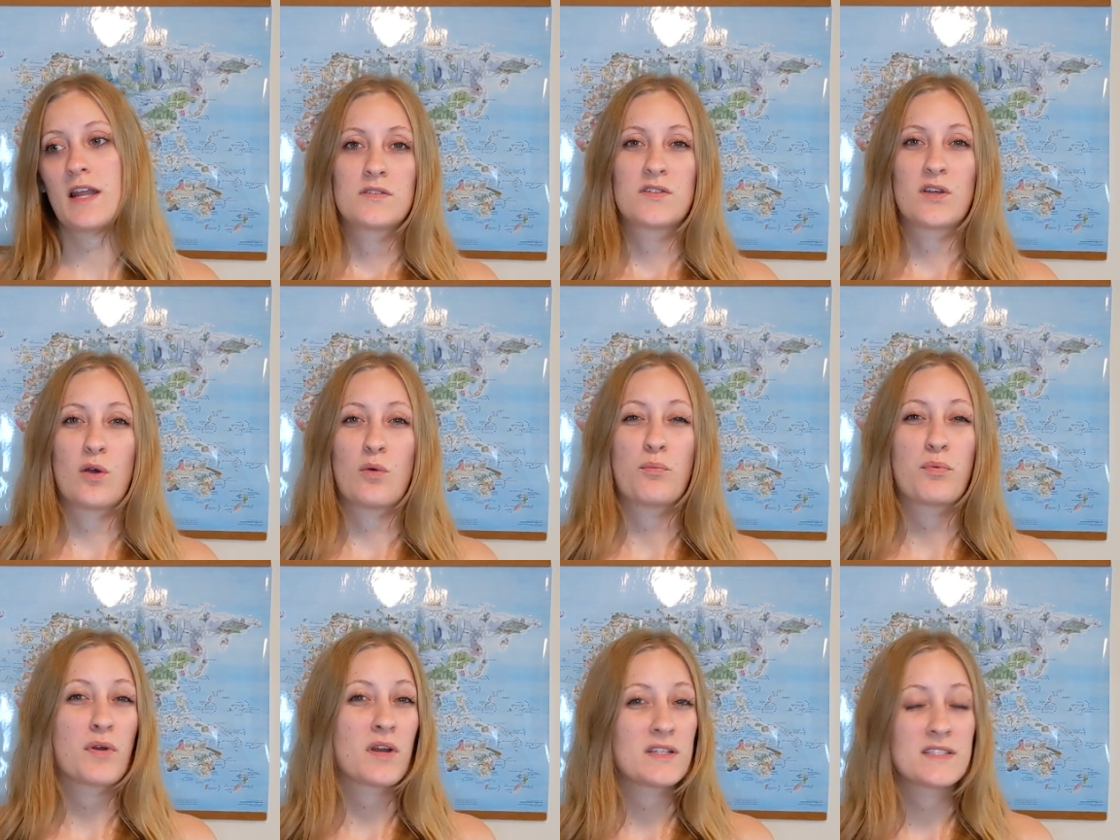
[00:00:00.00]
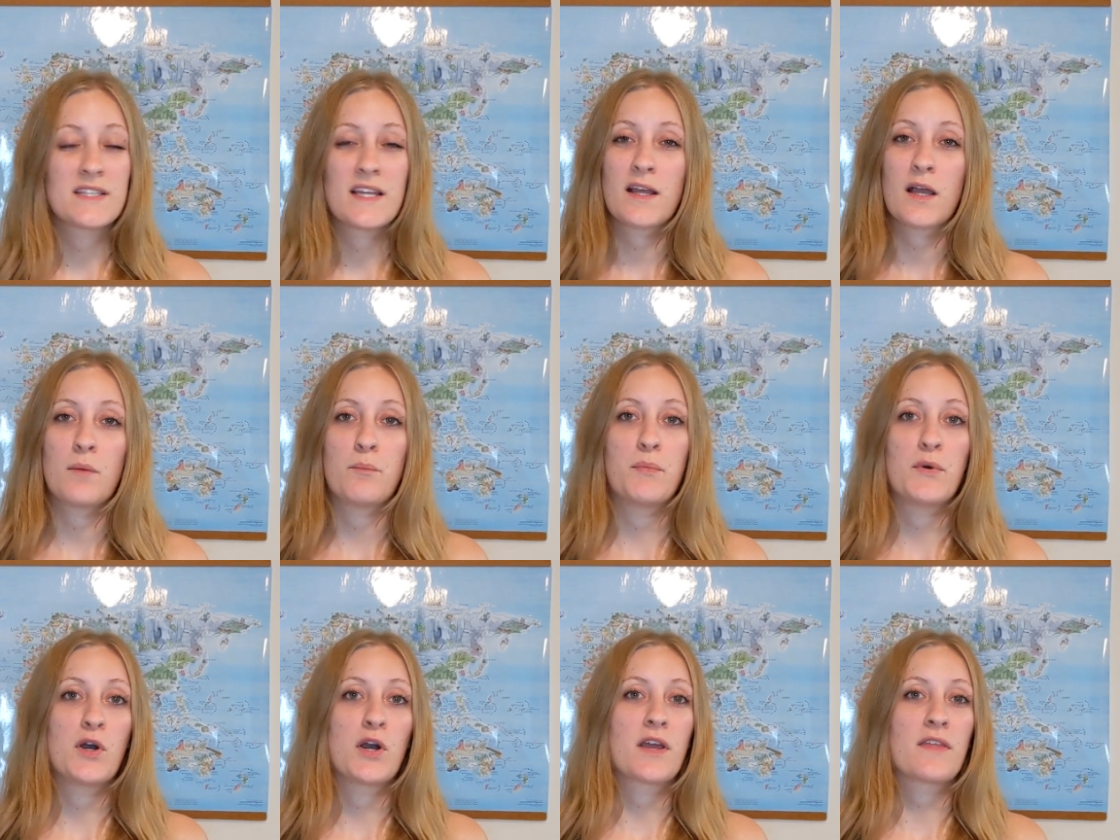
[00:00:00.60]
so printing a
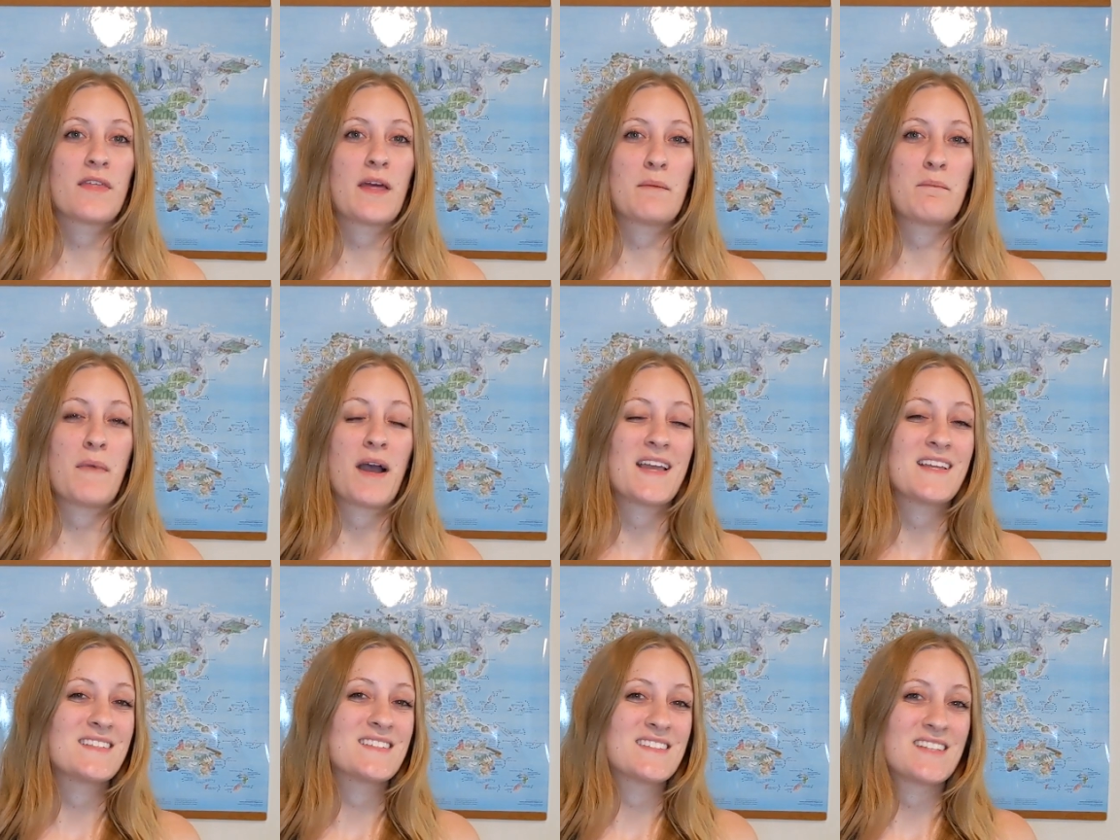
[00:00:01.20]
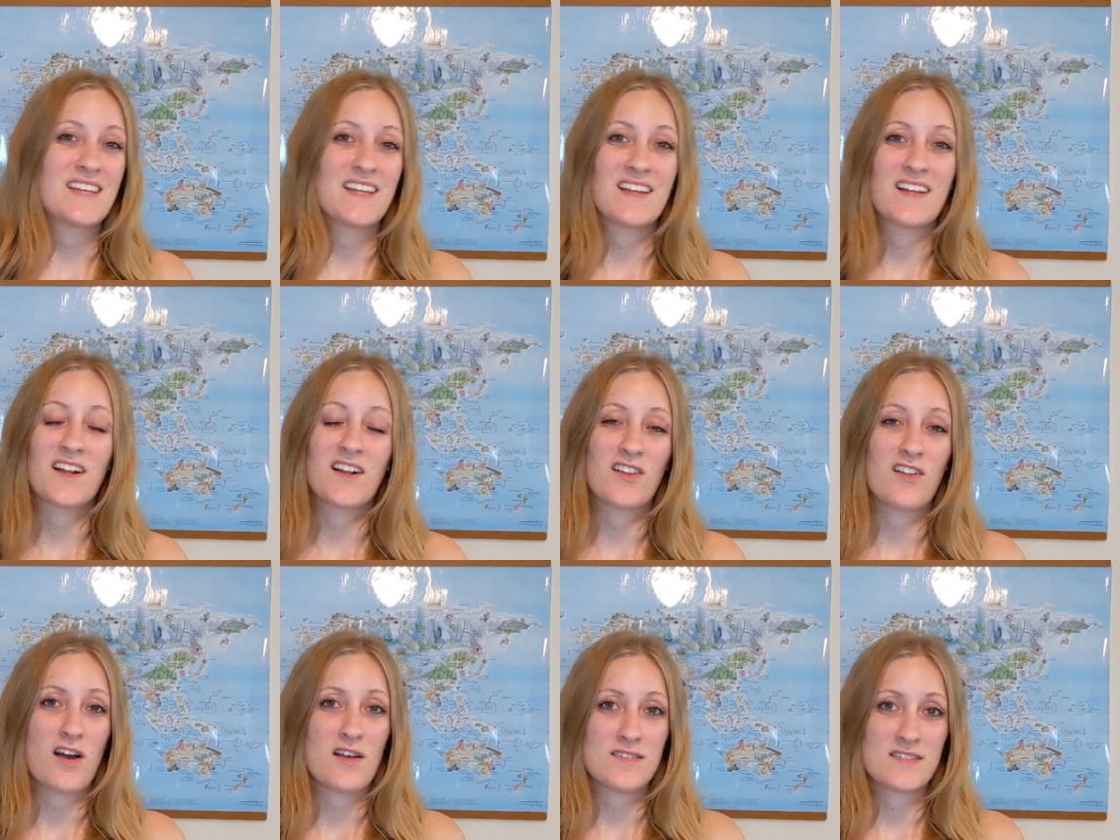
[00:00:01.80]
book that might sit in a
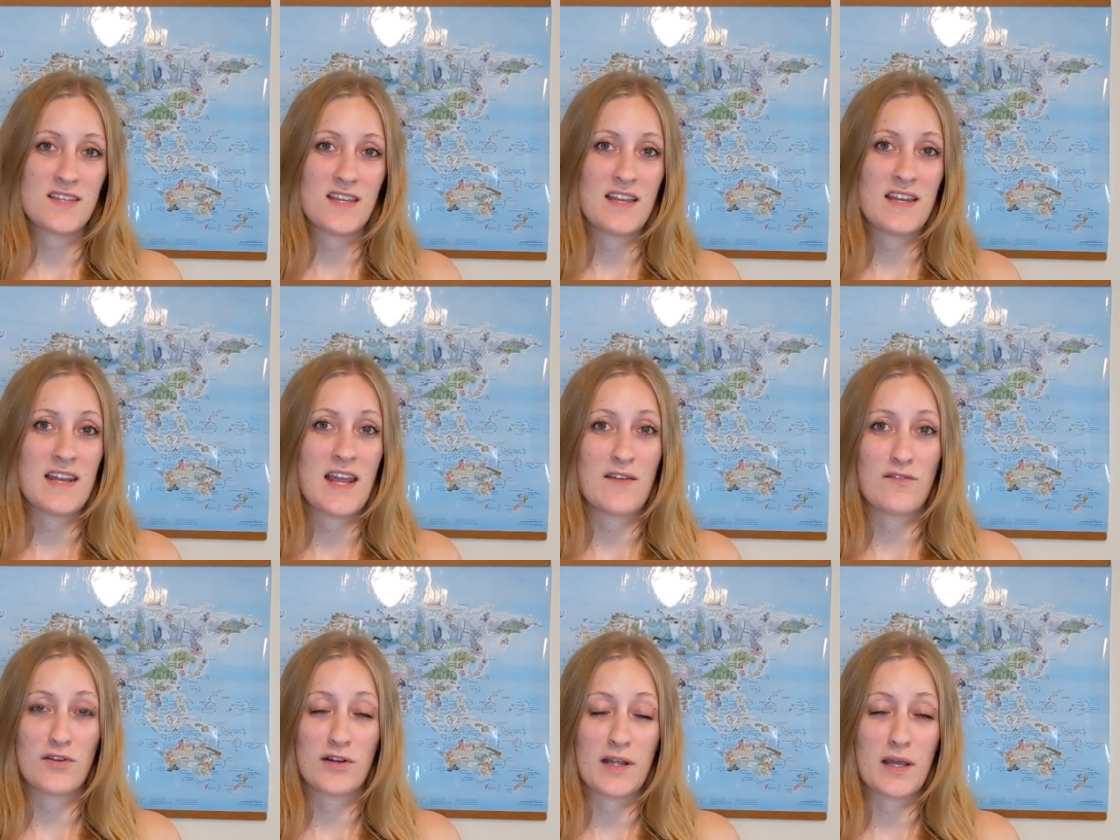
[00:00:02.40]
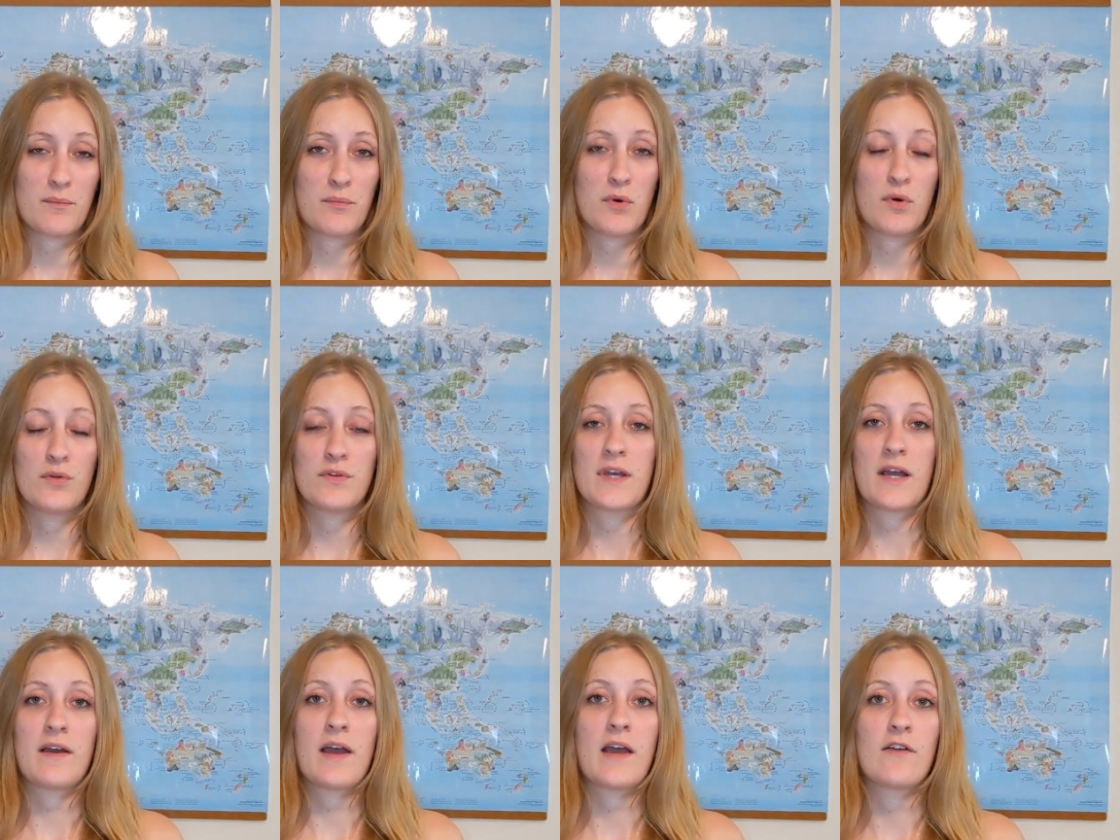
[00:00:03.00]
closet and never get pulled out